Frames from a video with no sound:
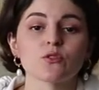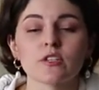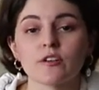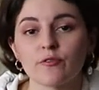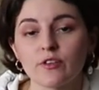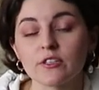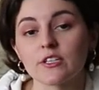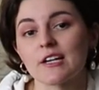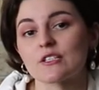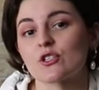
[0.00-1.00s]
about using a
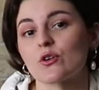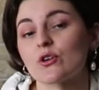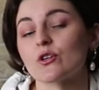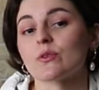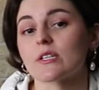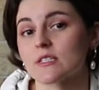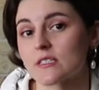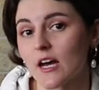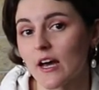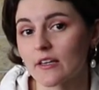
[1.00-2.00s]
filter as your
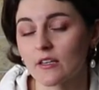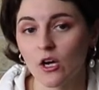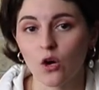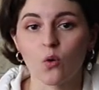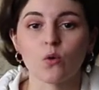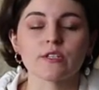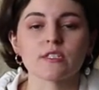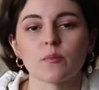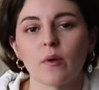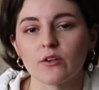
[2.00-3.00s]
unique style
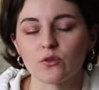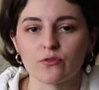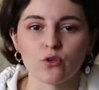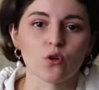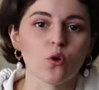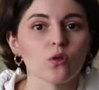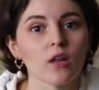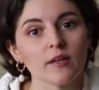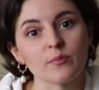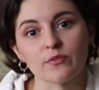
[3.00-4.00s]
or as a part of your
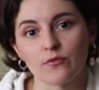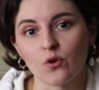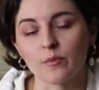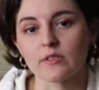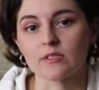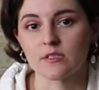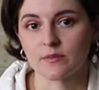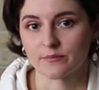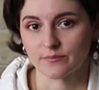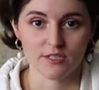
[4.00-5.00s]
online
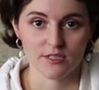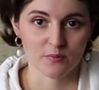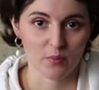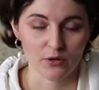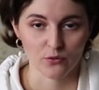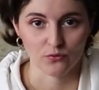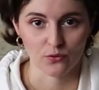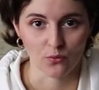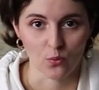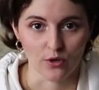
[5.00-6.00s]
performance, if this is
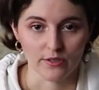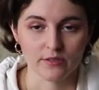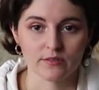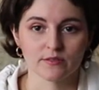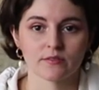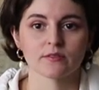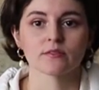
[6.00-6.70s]
part of your work.